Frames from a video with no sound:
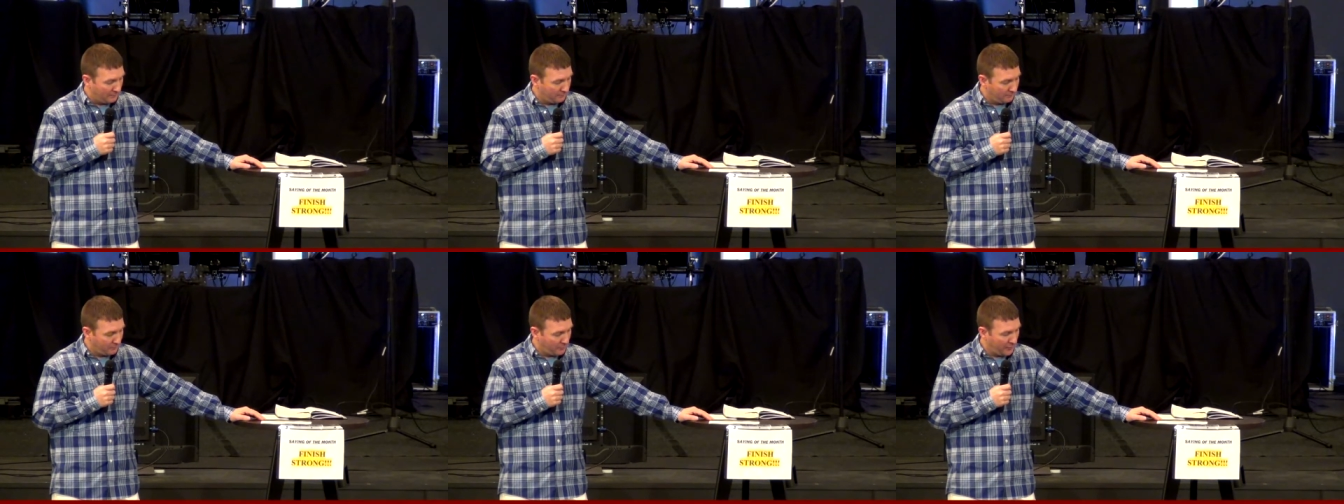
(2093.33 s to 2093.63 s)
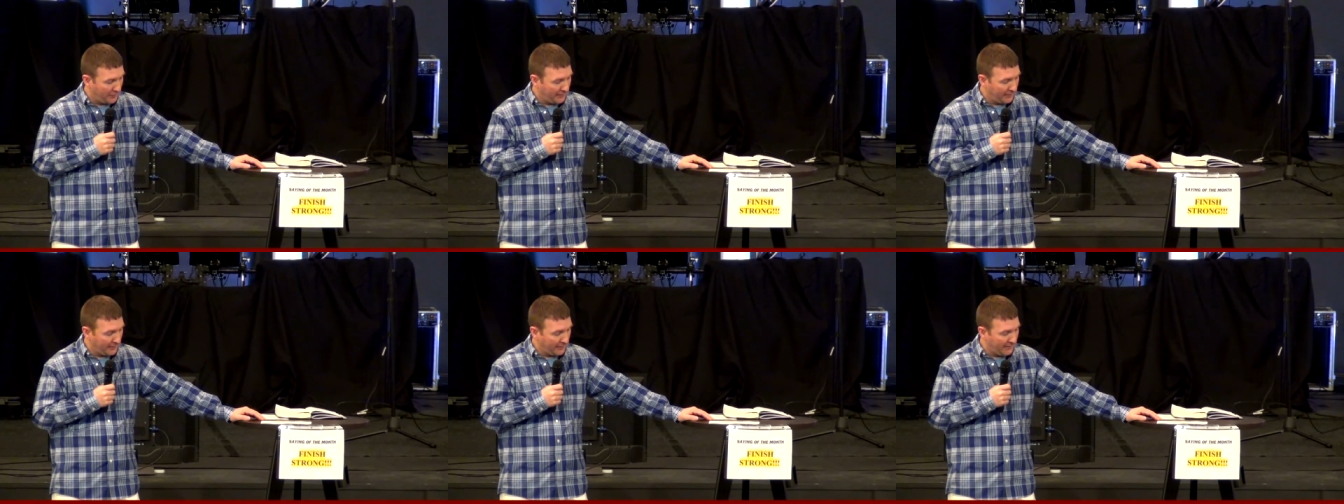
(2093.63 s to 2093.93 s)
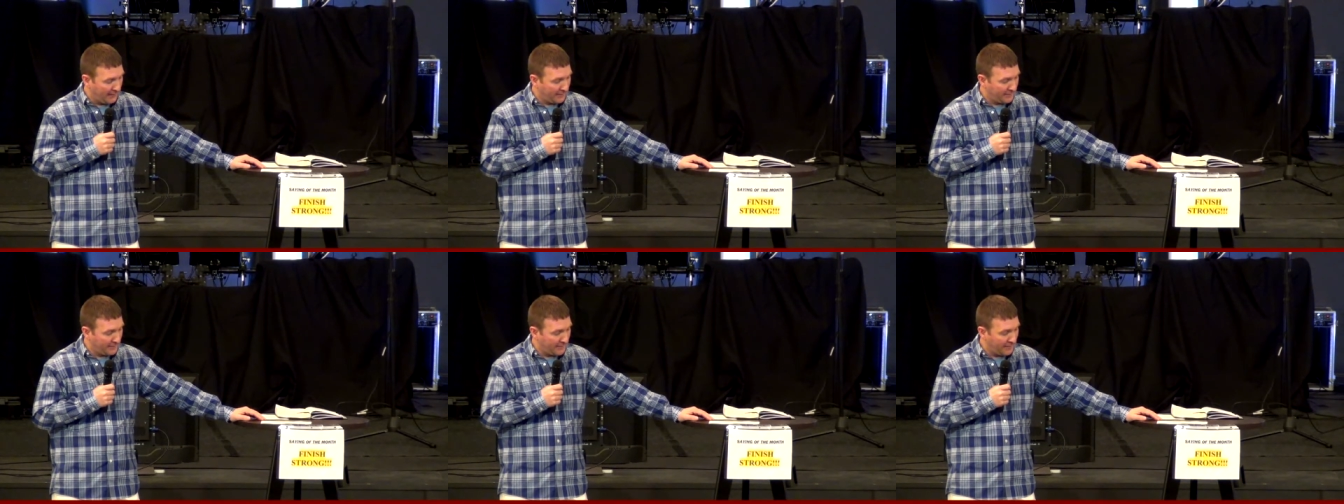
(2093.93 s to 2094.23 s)
putting
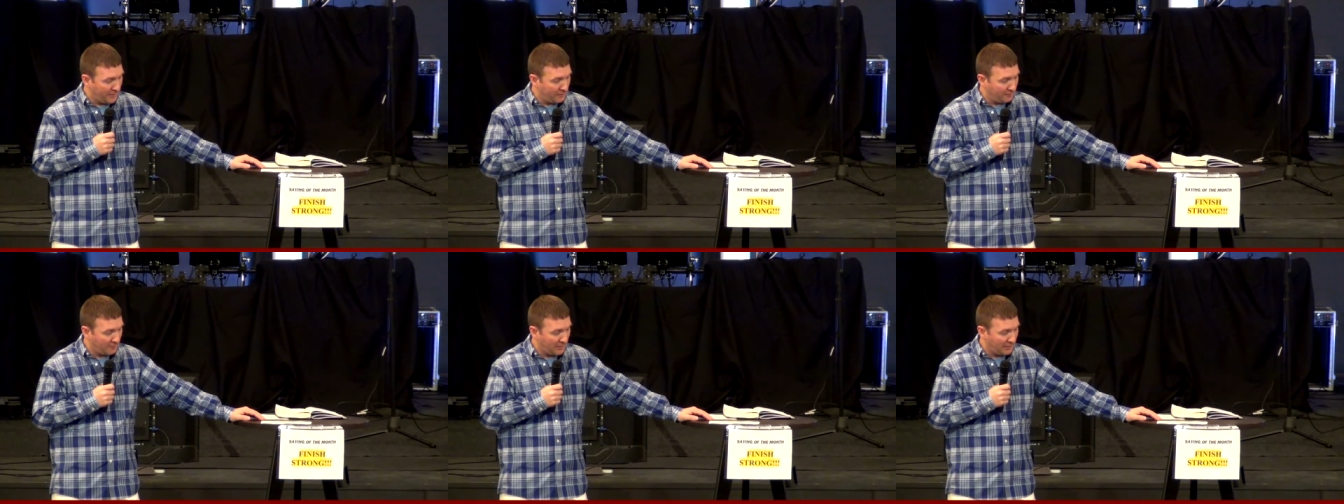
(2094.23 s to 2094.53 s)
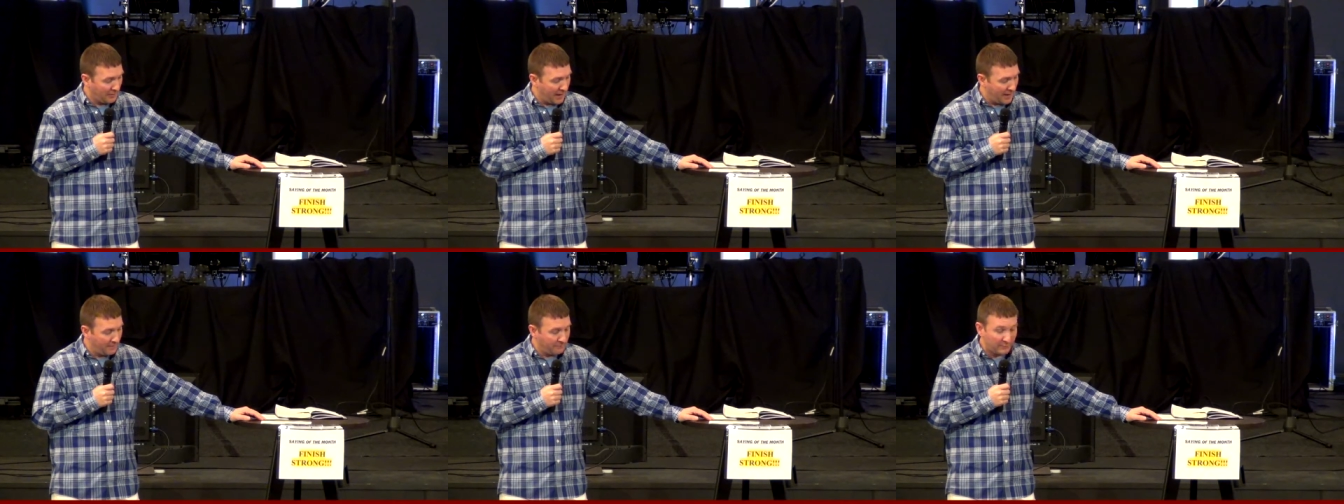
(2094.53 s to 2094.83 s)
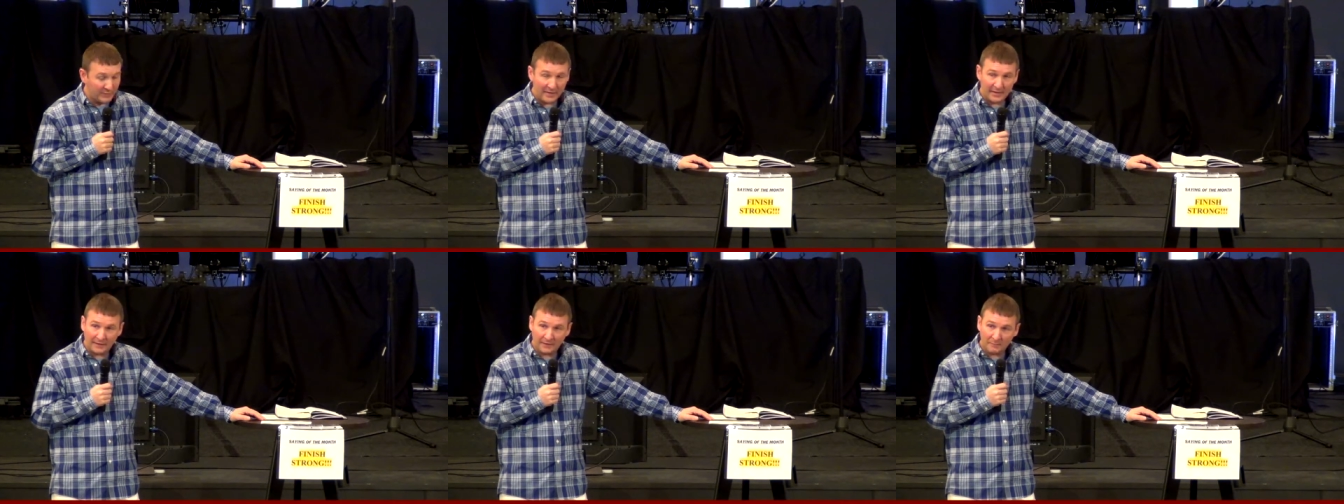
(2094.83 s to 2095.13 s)
in there, but I'm
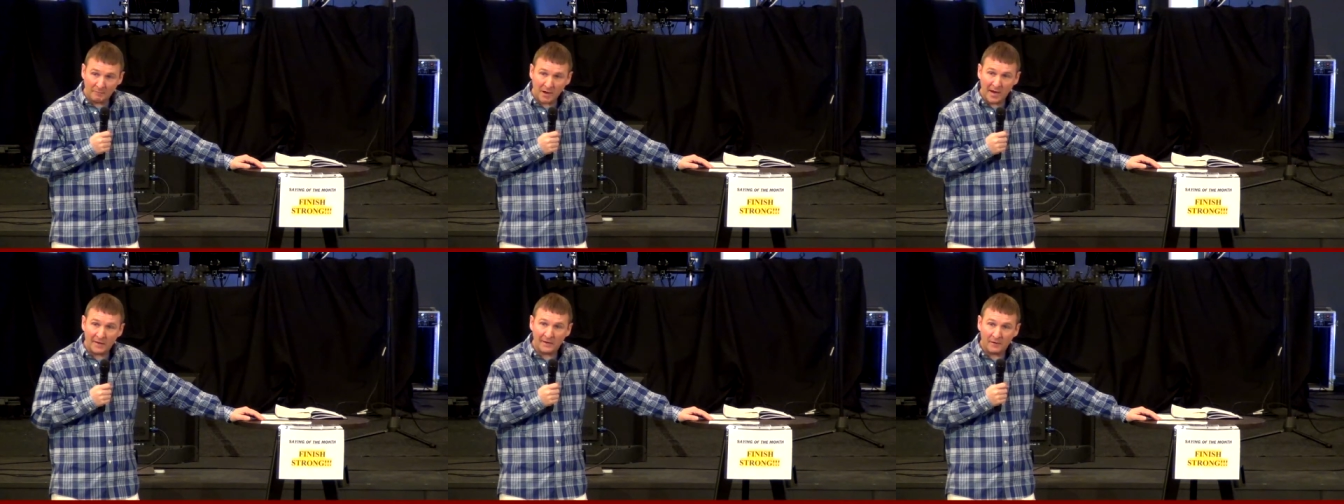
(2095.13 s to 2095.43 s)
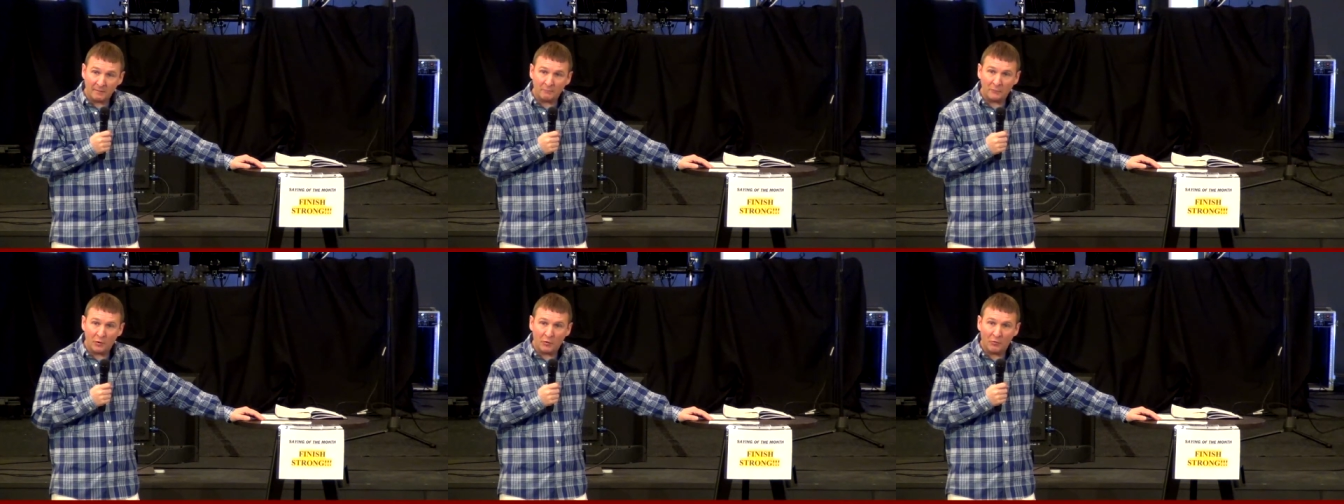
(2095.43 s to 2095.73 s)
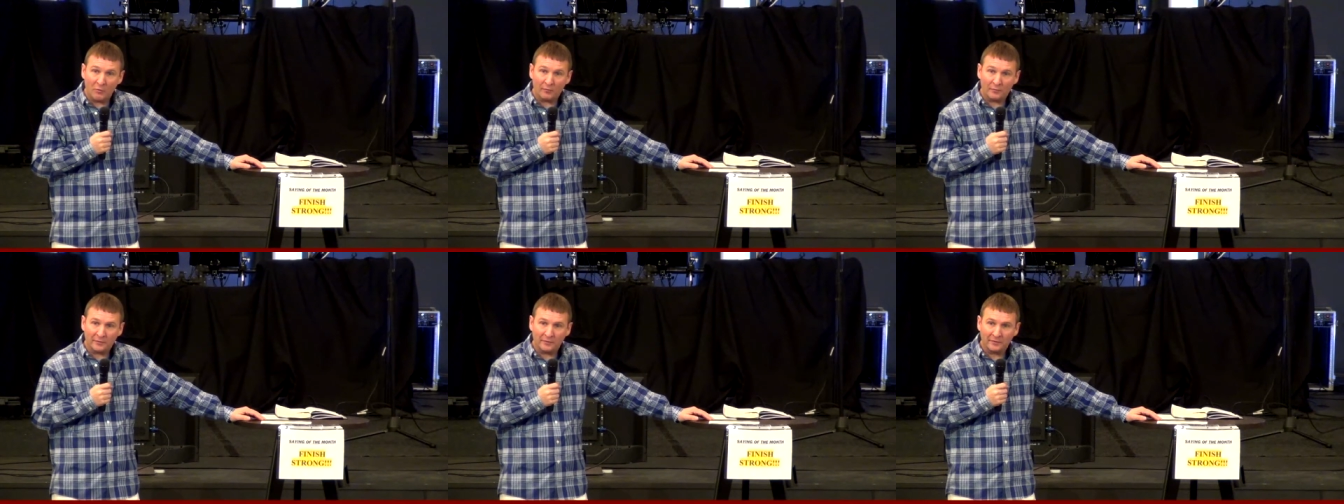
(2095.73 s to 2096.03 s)
taking mine up
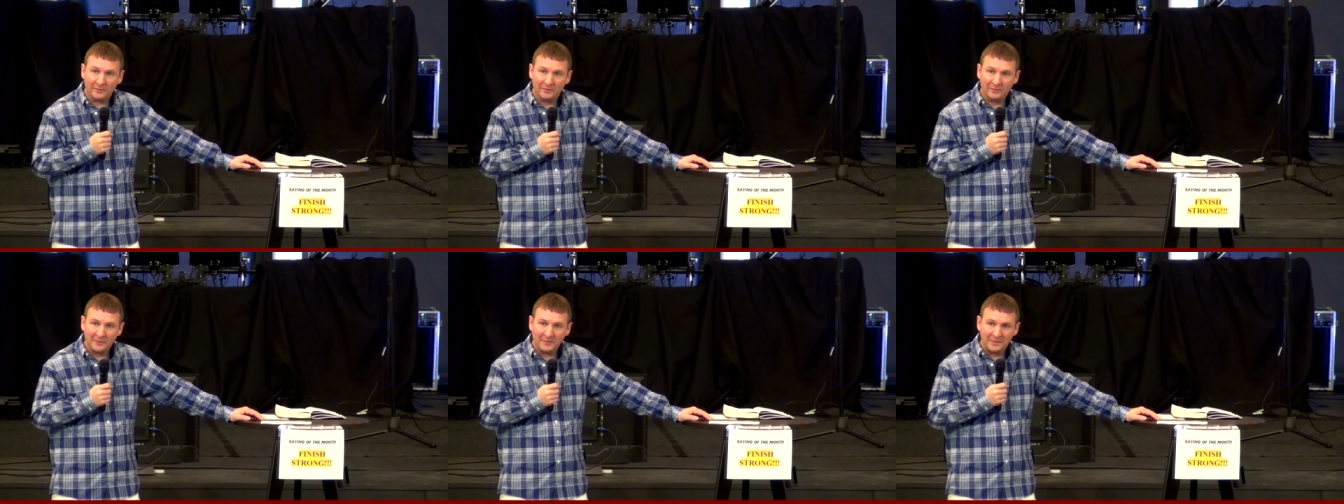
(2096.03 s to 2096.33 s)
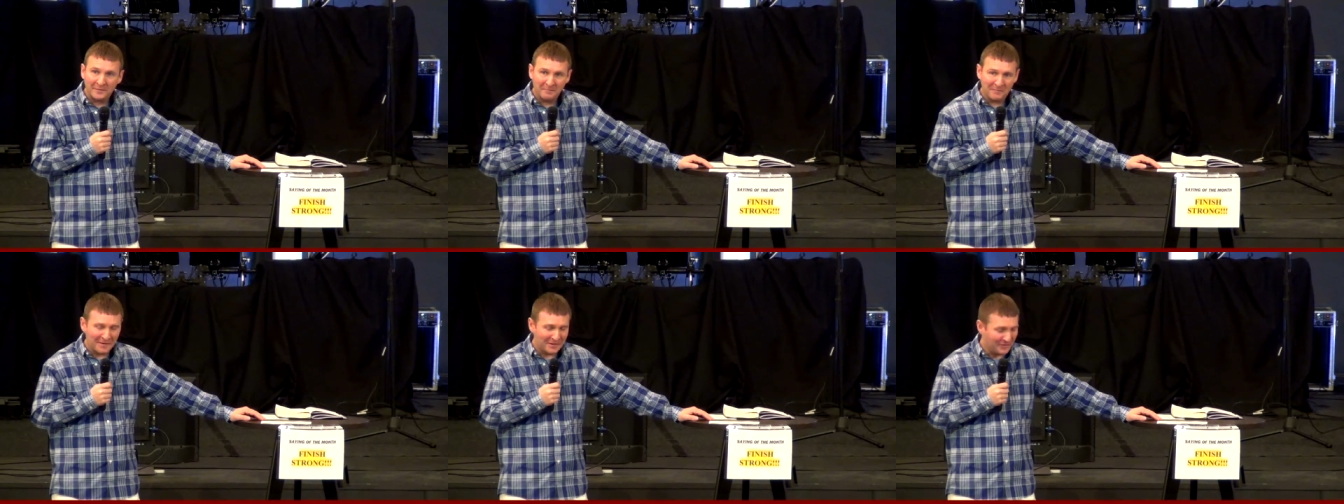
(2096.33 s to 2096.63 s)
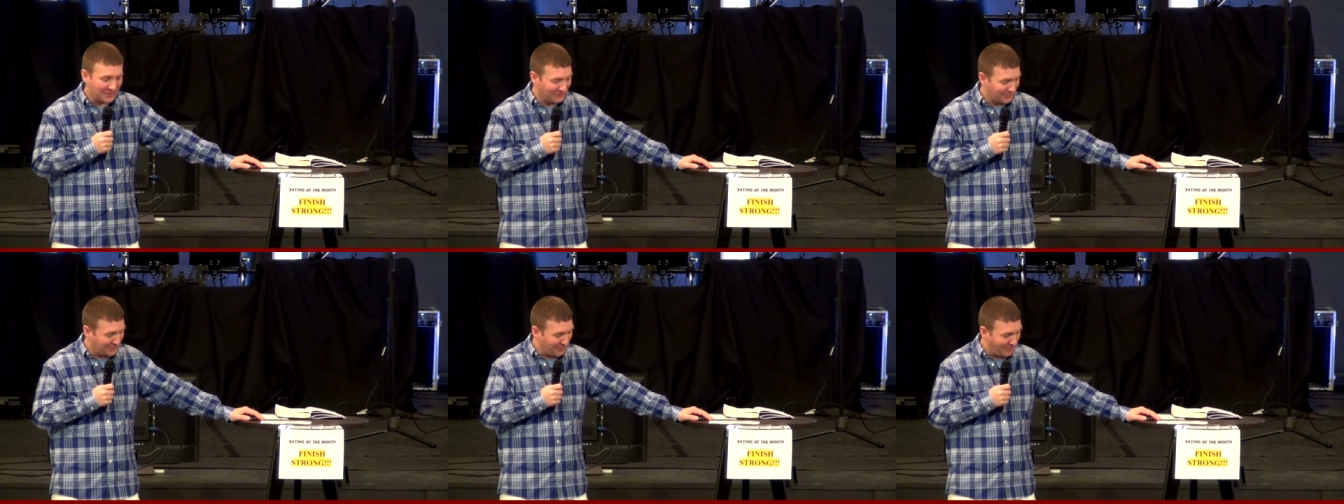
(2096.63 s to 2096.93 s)
north because the